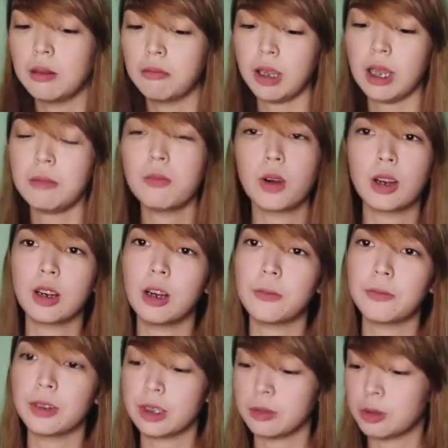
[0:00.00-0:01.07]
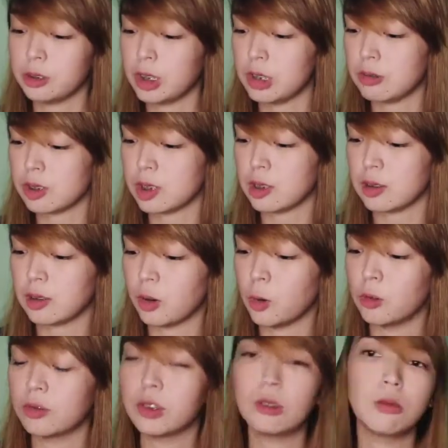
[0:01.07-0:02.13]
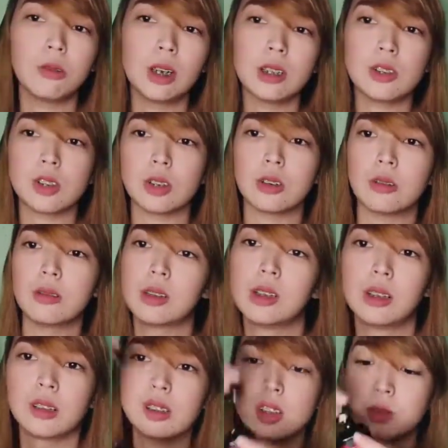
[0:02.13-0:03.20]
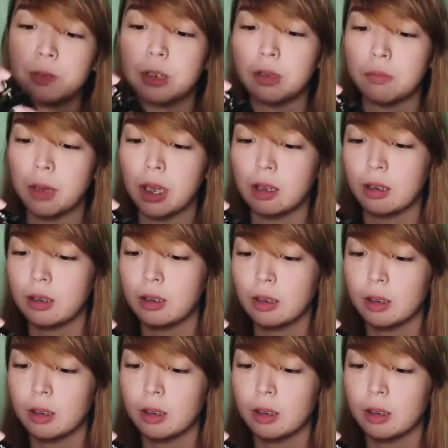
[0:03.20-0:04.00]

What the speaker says: But I'm more comfortable using the oval one, so we'll just put it back.